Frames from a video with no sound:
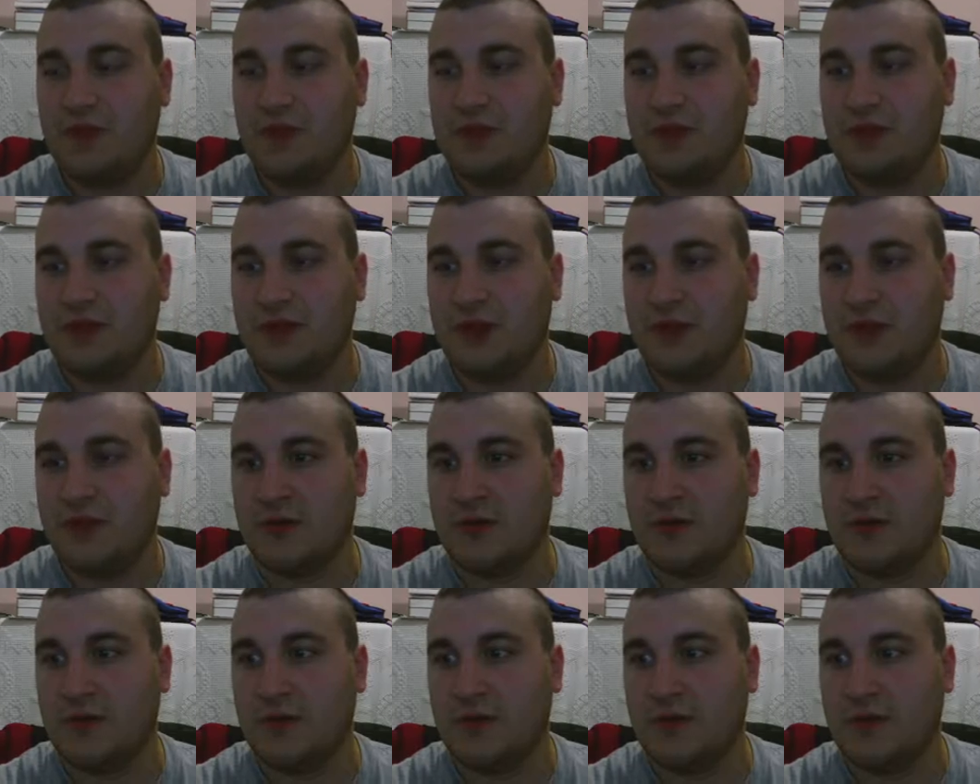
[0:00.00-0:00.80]
you
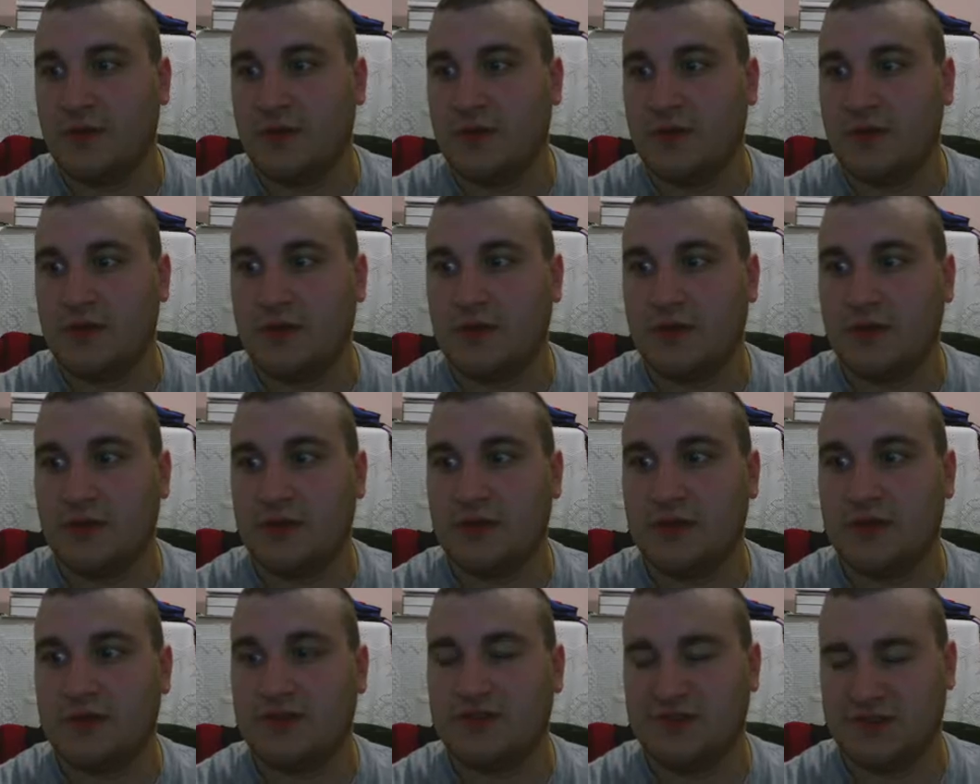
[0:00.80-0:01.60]
know,
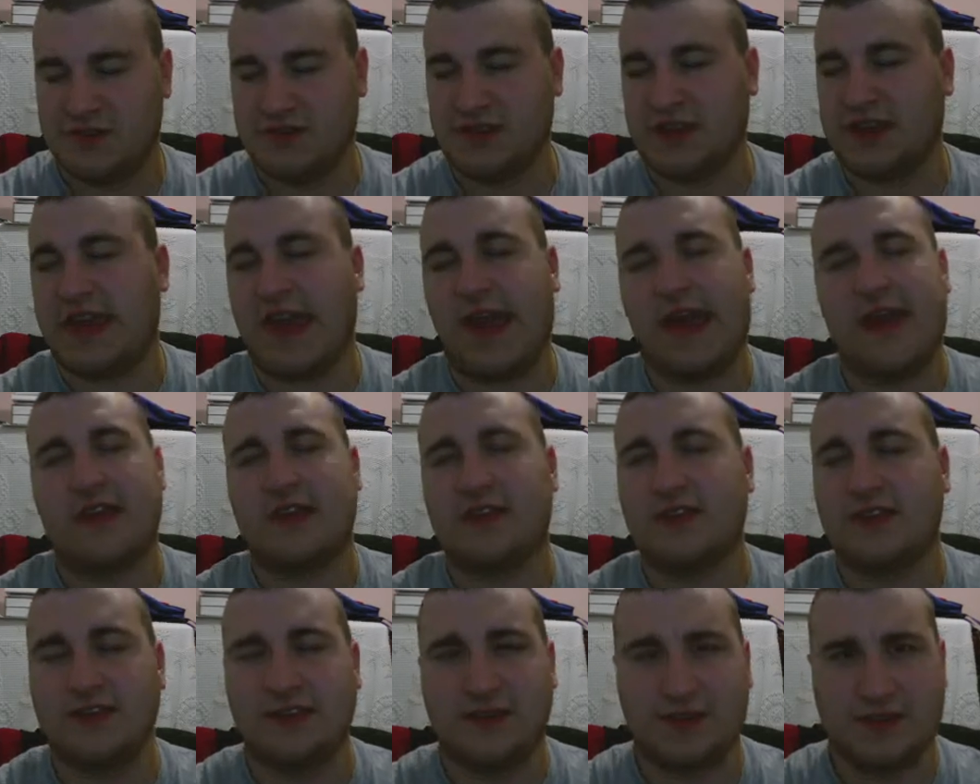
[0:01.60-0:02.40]
just the
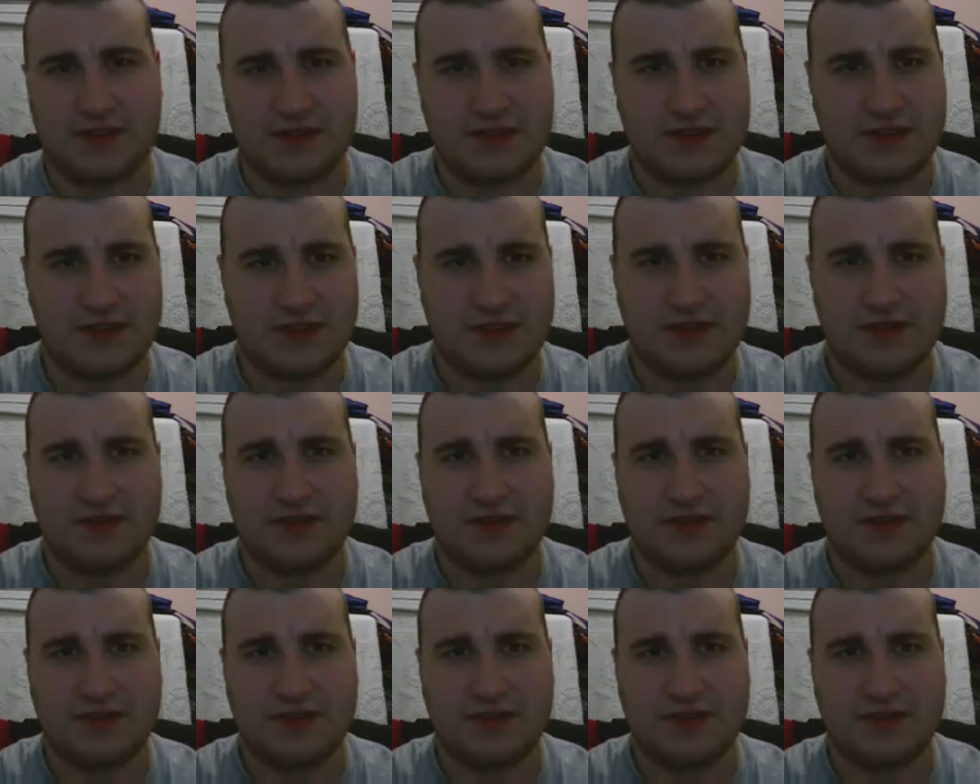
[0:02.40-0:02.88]
characters